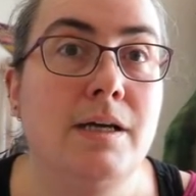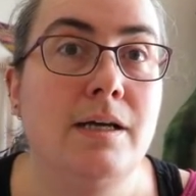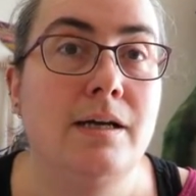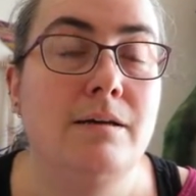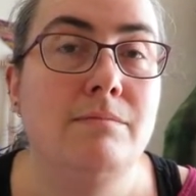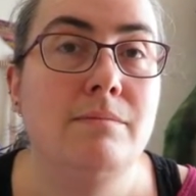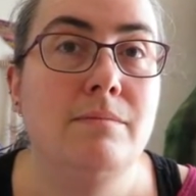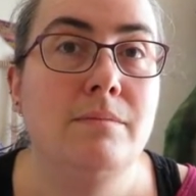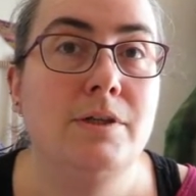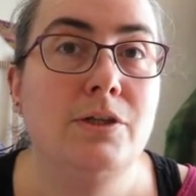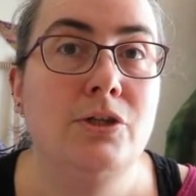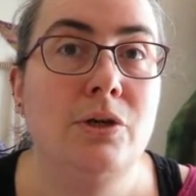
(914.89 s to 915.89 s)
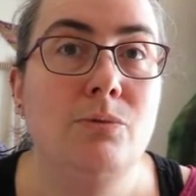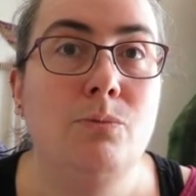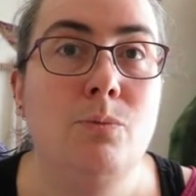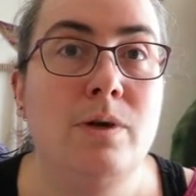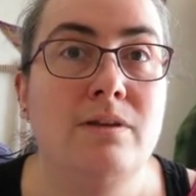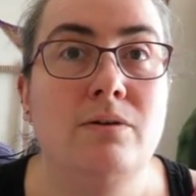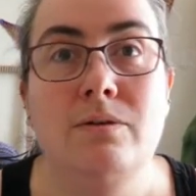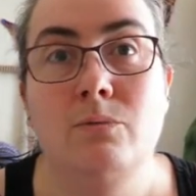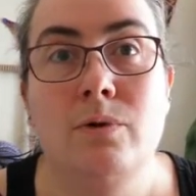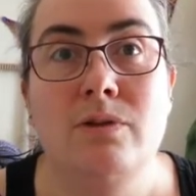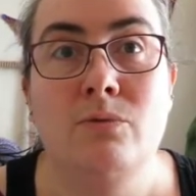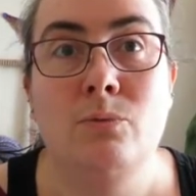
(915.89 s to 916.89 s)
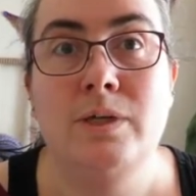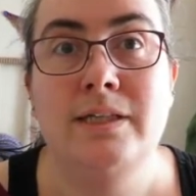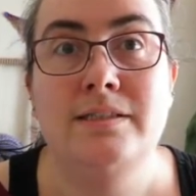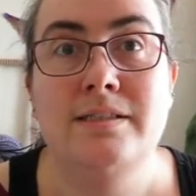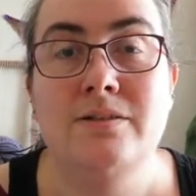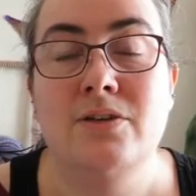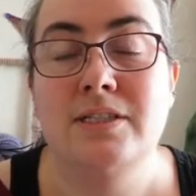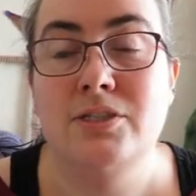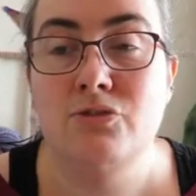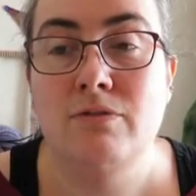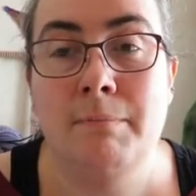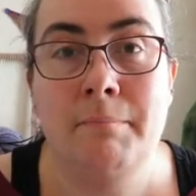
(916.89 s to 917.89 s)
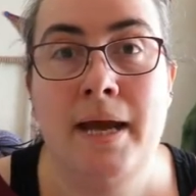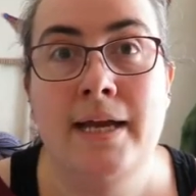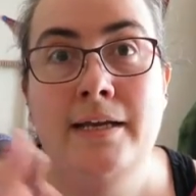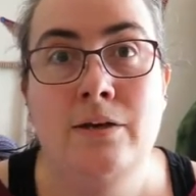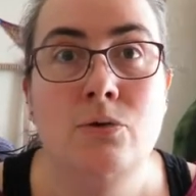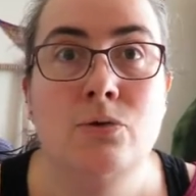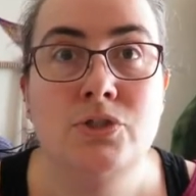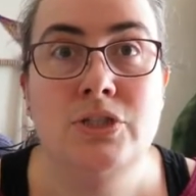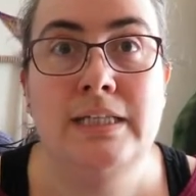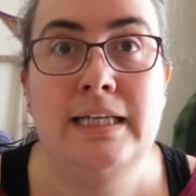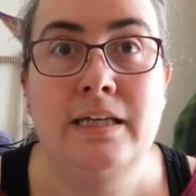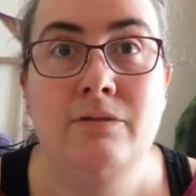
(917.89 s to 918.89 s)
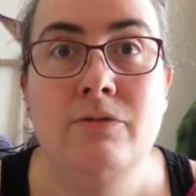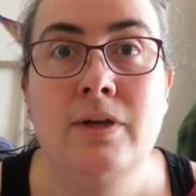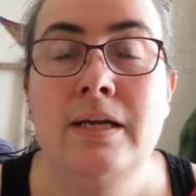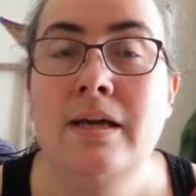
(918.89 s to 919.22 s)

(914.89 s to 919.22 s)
you know, whether we decided to remain or to leave,